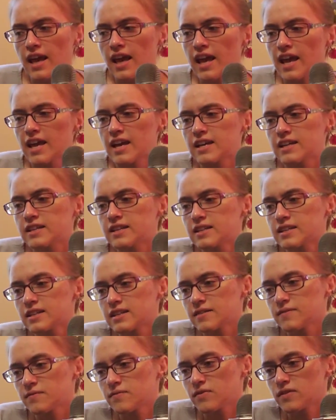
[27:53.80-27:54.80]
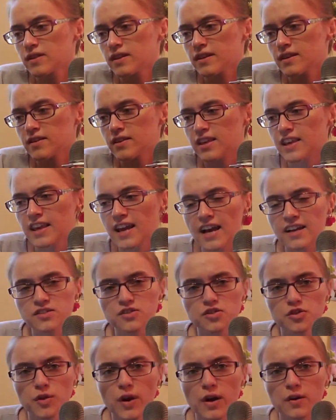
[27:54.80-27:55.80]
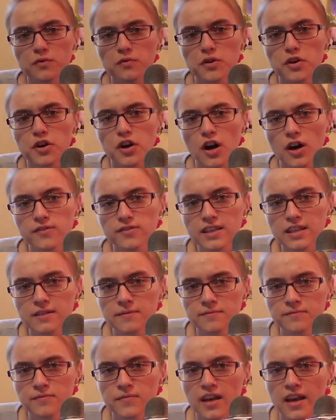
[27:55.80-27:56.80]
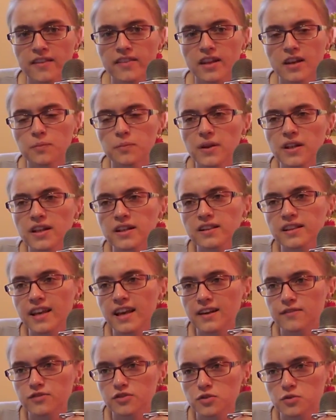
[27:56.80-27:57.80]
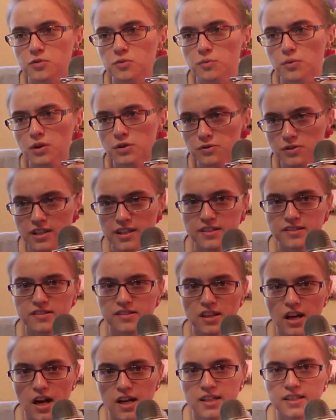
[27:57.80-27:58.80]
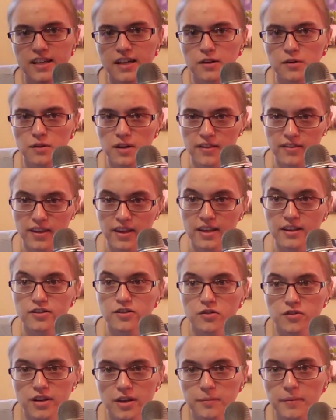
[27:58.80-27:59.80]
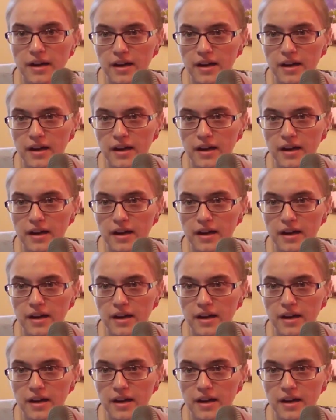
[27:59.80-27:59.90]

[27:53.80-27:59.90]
and he asks her out for coffee, and then immediately after Rose gets knocked out and they get turned down